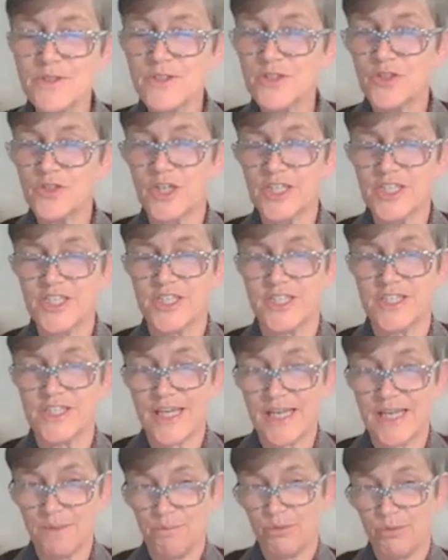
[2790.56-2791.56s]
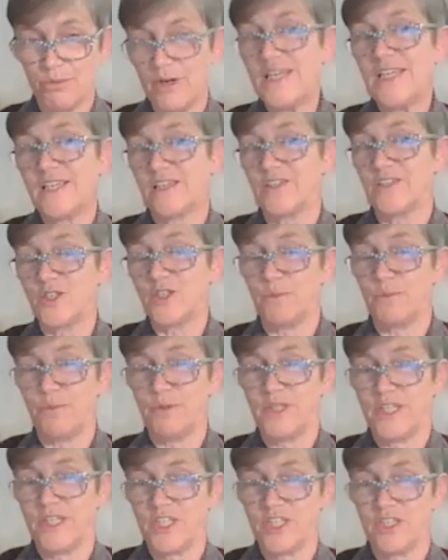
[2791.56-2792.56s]
structure to get a predicate
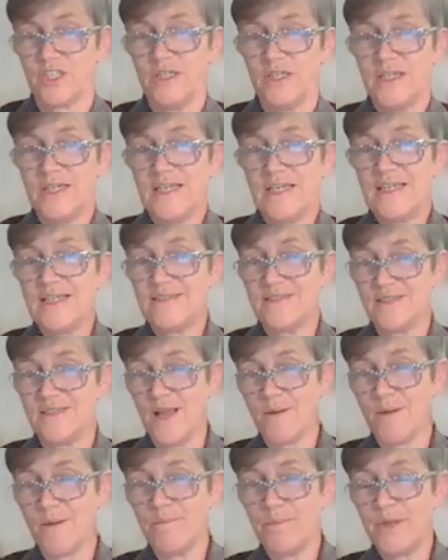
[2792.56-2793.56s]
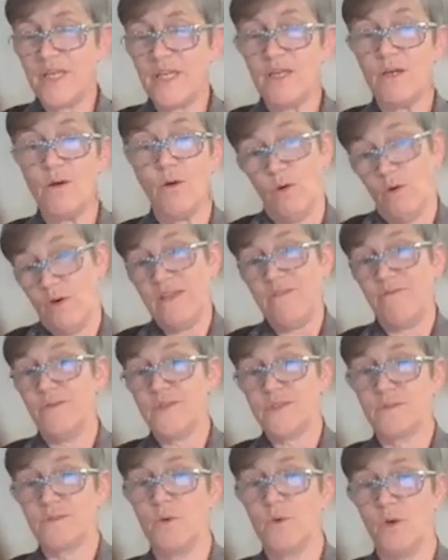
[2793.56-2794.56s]
interpretation is NumP or even
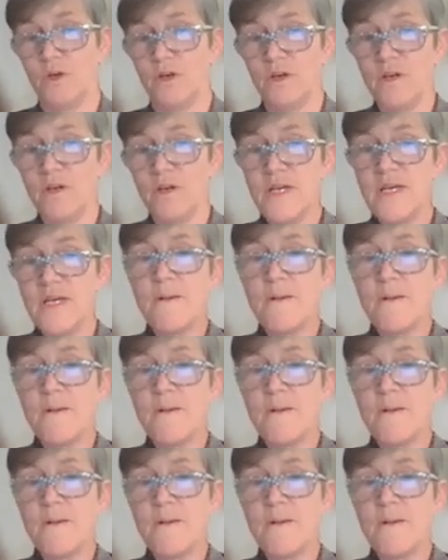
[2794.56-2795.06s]
smaller,